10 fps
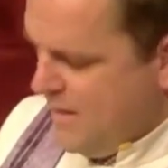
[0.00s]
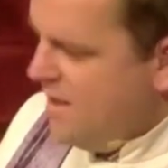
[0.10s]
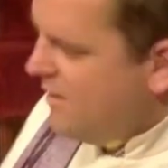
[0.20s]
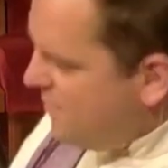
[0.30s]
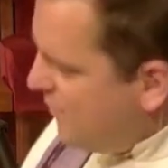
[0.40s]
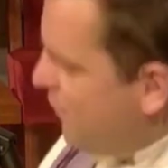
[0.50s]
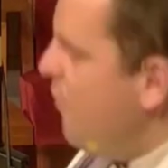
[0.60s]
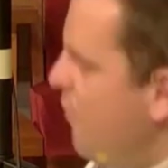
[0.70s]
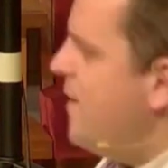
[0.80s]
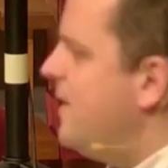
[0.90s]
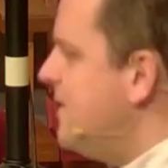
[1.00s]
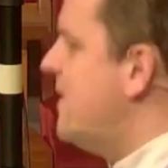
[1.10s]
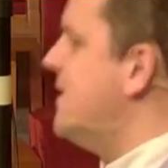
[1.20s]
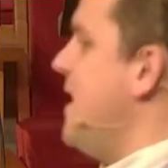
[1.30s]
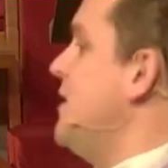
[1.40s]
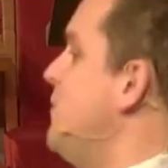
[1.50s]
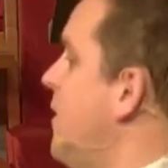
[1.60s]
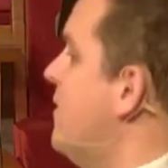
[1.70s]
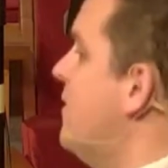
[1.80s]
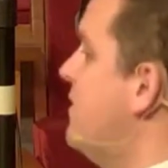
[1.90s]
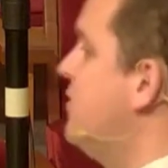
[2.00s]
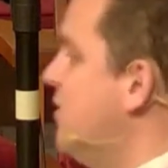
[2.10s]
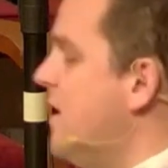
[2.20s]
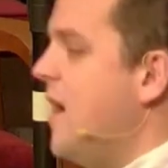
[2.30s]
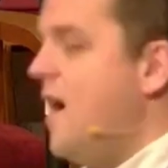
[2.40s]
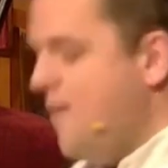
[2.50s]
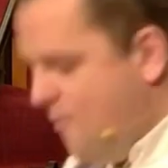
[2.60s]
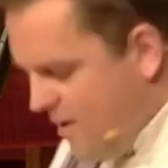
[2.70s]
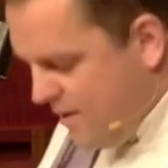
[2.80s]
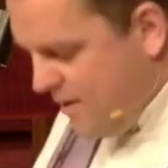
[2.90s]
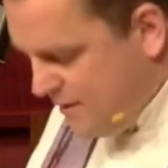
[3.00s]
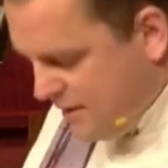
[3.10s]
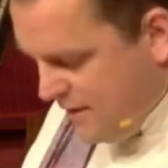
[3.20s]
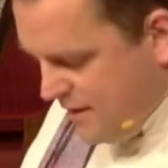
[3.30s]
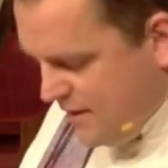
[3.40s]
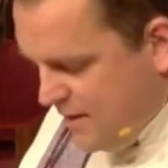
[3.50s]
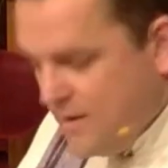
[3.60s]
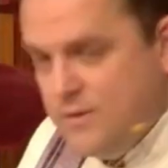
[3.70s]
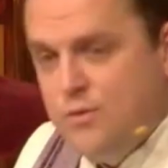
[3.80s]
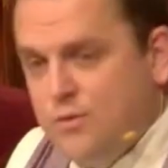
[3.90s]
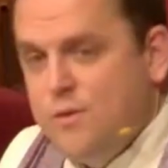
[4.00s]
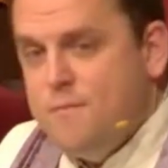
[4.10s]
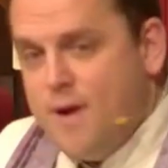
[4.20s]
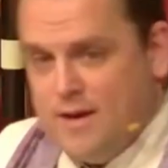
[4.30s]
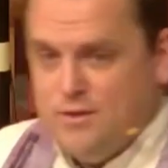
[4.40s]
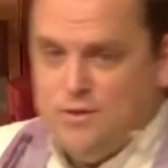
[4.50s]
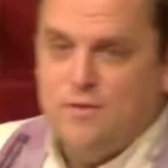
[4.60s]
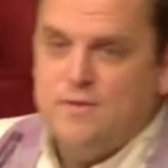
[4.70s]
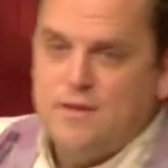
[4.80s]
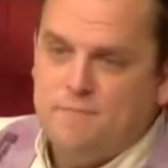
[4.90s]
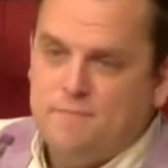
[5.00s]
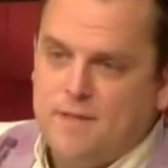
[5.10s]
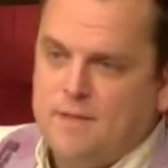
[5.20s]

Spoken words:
Now, before we get to this next part of the story, I want to remind you of something.